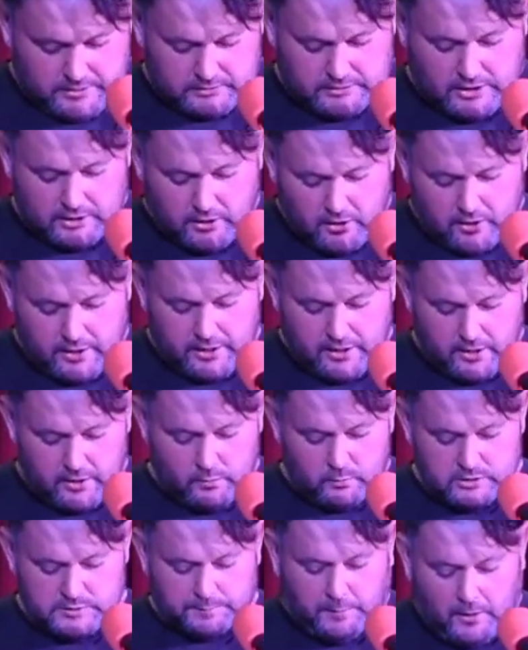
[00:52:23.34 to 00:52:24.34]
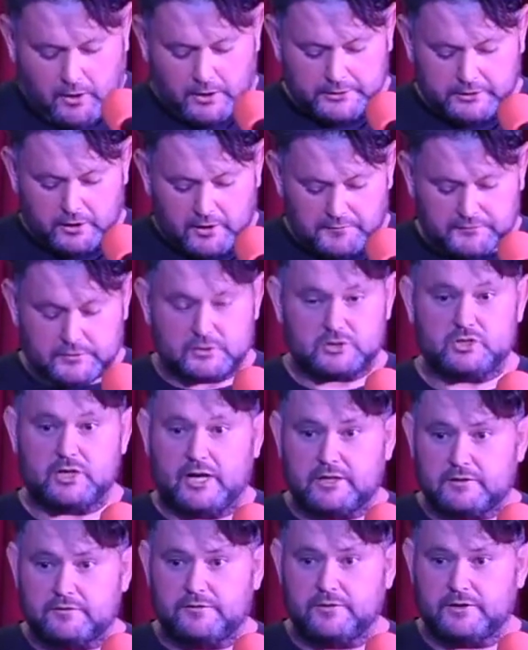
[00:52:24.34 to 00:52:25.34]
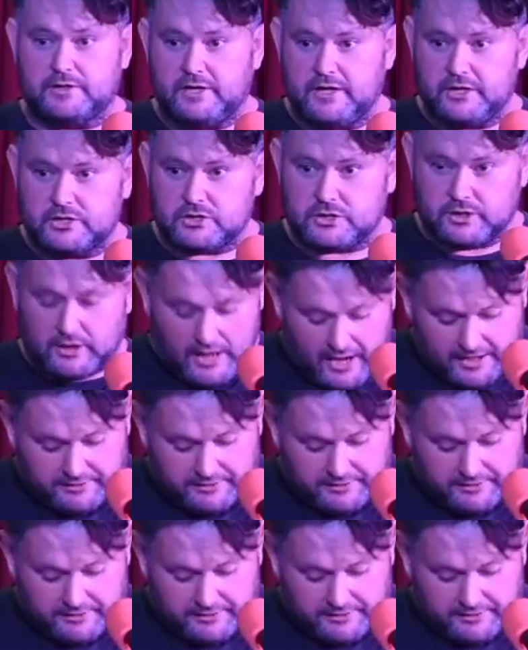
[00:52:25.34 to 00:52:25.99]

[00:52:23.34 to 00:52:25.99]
The lawyer was part of the gentrification,